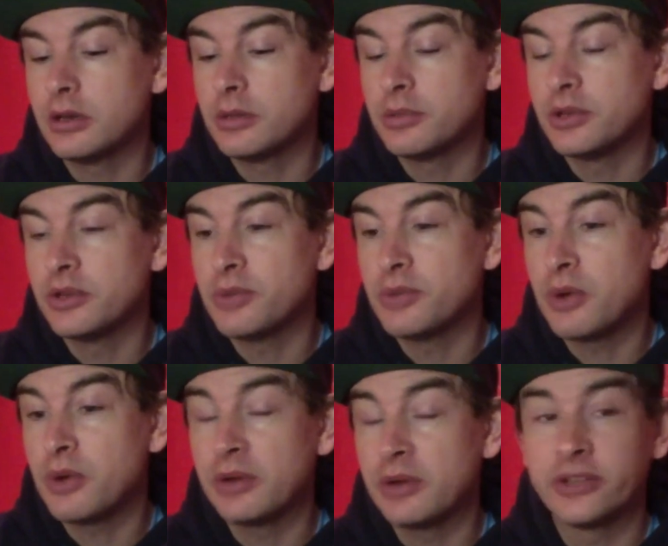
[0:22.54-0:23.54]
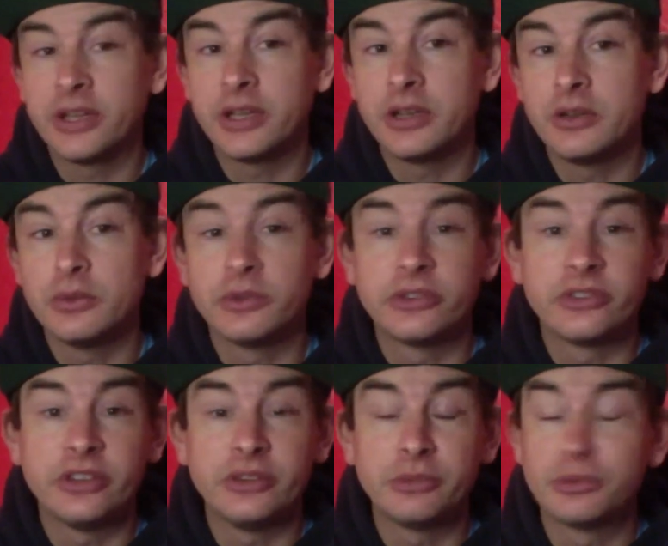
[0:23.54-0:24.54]
put a little poll out saying who wants
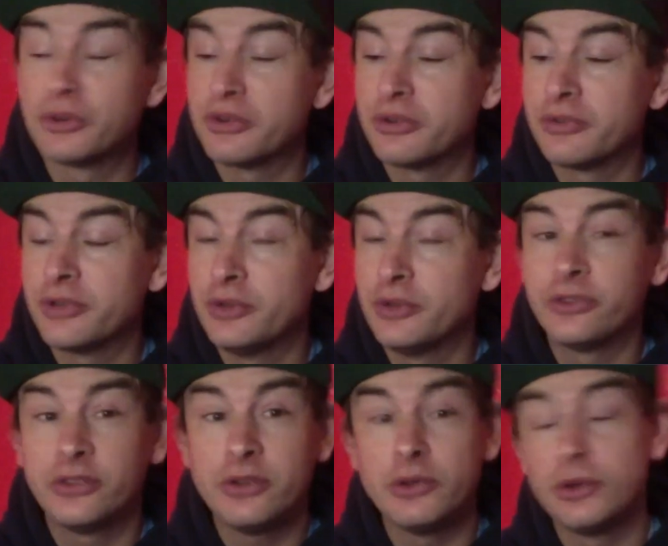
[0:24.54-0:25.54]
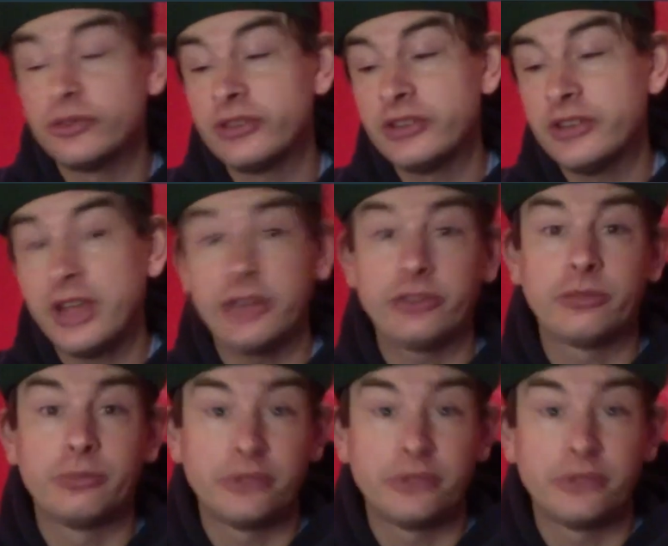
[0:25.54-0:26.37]
to see some product reviews. You lot said yes.